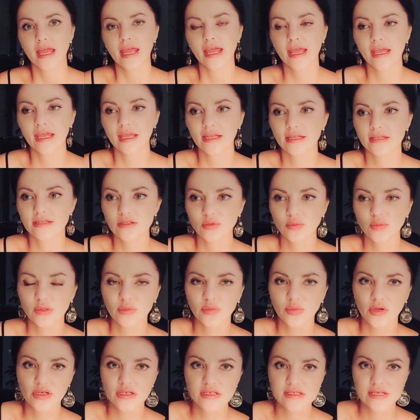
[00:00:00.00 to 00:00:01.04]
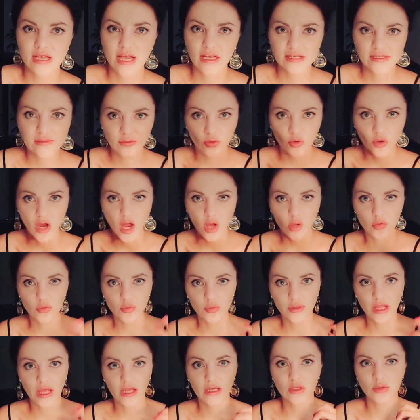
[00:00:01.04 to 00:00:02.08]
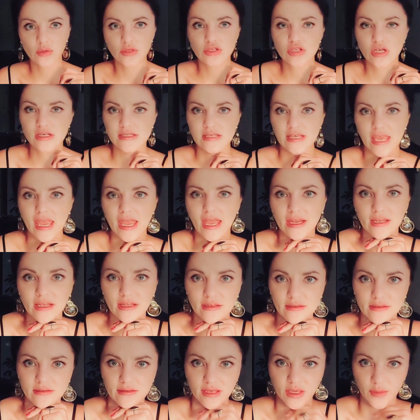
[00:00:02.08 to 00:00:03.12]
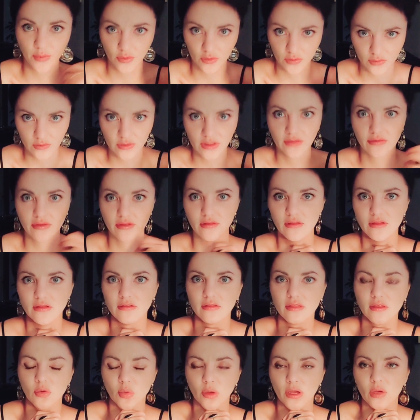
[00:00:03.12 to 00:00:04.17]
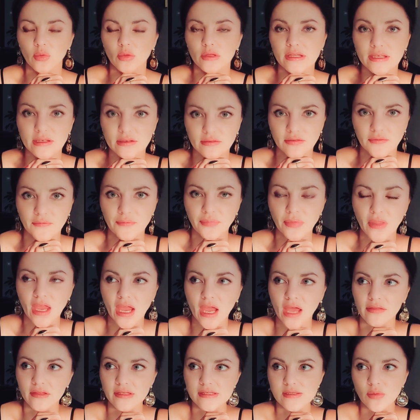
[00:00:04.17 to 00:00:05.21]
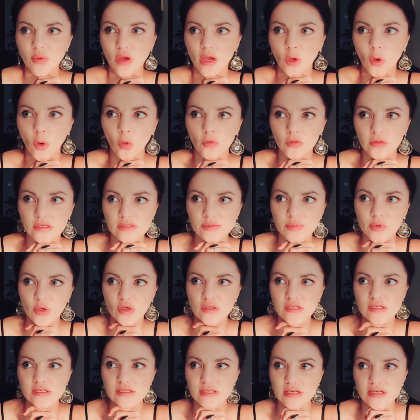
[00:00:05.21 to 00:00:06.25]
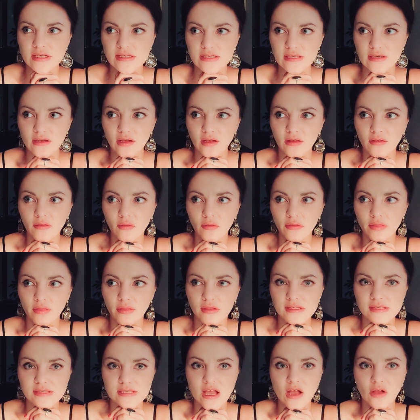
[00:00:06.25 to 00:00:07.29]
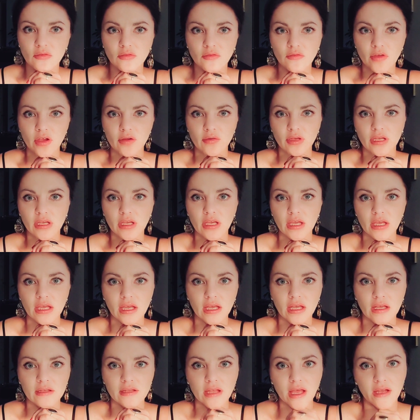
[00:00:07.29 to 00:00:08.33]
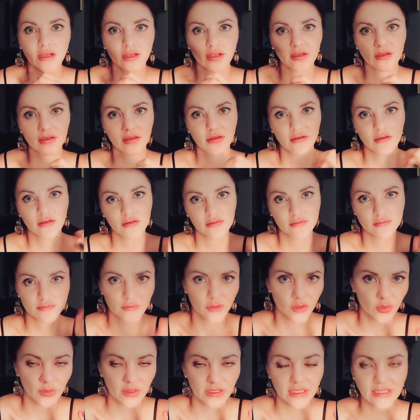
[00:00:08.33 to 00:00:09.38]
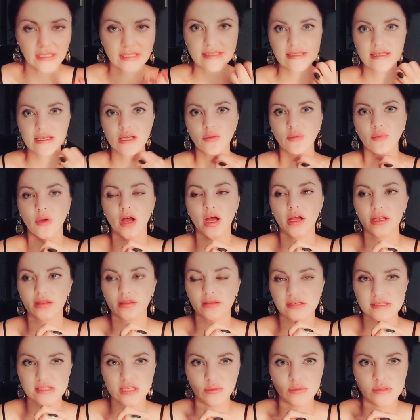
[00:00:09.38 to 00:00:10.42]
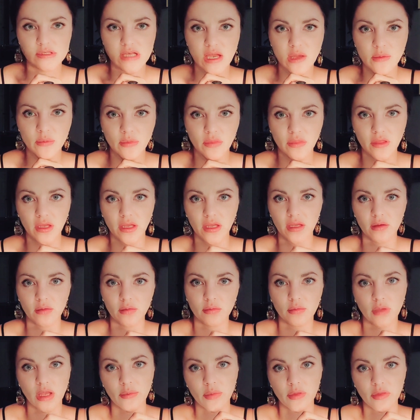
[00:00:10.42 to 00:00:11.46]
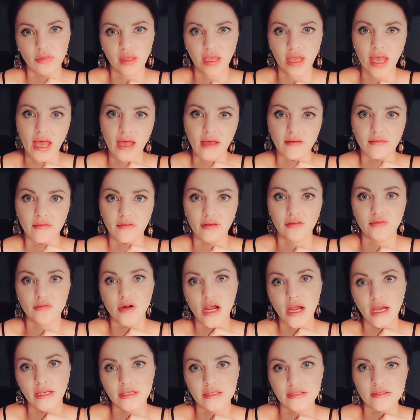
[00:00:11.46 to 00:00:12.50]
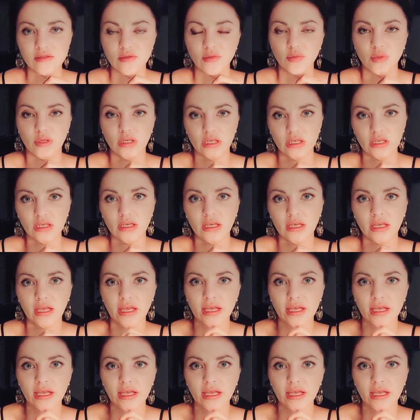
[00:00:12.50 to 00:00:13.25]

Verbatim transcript: and to be parasites for our planet we just cannot keep on living the way we live. That's why all these processes uh, sound very not um, humanistic, but at the same time they maybe they have a right to be